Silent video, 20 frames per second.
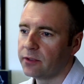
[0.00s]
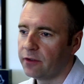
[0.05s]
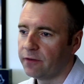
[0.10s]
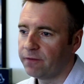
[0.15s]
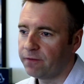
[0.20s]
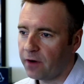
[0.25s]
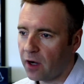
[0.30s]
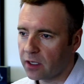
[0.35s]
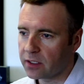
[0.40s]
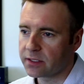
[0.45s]
the
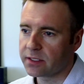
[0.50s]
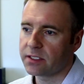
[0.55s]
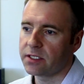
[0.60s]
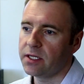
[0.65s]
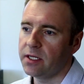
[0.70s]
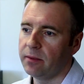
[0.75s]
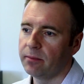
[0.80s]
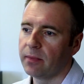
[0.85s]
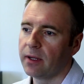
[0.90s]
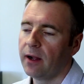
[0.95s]
Fox
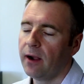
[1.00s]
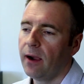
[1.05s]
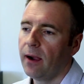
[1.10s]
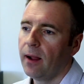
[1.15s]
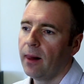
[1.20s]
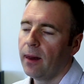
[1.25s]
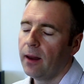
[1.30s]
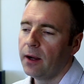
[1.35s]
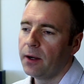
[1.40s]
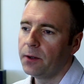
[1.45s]
team,
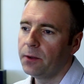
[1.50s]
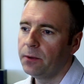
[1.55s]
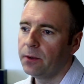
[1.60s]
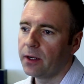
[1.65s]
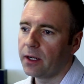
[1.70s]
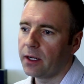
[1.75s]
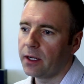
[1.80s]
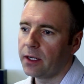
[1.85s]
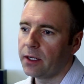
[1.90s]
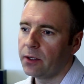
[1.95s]
who,
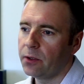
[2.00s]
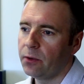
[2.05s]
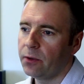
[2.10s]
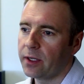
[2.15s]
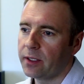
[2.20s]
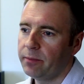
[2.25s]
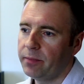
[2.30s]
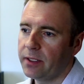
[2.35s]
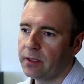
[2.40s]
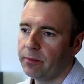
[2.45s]
uh, who
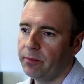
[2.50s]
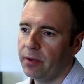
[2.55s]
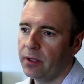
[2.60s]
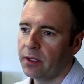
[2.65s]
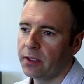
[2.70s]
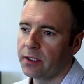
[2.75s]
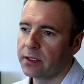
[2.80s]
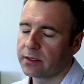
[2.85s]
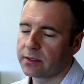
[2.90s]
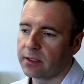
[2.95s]
had been
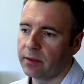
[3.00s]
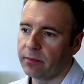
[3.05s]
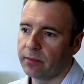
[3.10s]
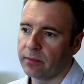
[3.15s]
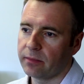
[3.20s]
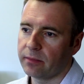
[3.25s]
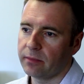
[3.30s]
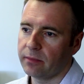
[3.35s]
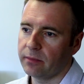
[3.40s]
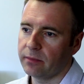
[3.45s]
building
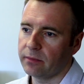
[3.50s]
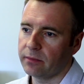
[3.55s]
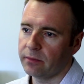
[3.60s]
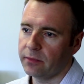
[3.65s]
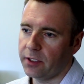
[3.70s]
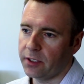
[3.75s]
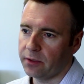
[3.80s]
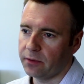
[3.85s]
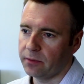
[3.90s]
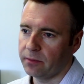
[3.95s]
some
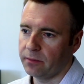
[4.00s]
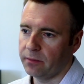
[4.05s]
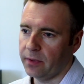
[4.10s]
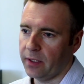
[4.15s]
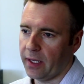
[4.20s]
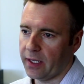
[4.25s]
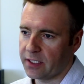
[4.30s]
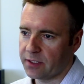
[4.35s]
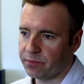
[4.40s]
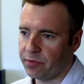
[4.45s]
you know,
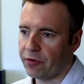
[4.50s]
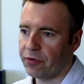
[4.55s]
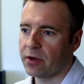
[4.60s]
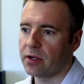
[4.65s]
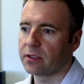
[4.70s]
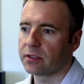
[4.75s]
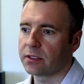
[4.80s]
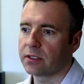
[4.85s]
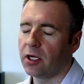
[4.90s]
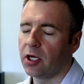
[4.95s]

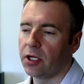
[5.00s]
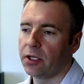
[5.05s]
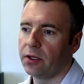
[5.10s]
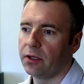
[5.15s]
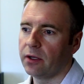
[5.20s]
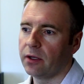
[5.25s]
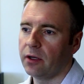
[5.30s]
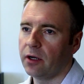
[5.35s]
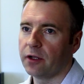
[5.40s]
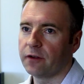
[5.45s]
experience on,
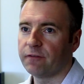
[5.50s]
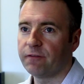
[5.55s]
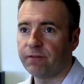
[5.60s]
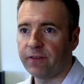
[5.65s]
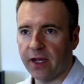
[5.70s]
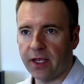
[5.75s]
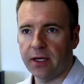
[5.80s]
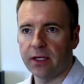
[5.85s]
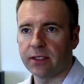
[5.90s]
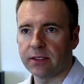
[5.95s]
uh, on
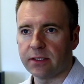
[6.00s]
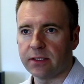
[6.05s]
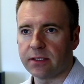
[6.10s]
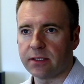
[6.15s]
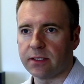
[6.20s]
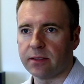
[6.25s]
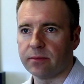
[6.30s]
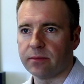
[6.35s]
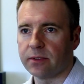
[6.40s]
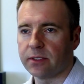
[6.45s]
fighting
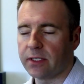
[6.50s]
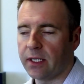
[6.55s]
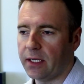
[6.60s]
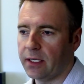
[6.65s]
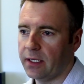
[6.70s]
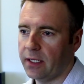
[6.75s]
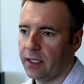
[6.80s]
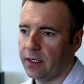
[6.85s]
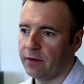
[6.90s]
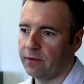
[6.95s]
systems
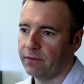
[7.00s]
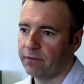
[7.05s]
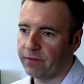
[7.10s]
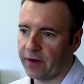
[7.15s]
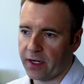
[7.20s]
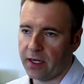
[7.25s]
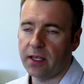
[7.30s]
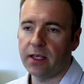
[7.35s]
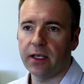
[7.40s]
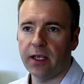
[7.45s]
and, and
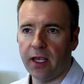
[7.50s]
fighting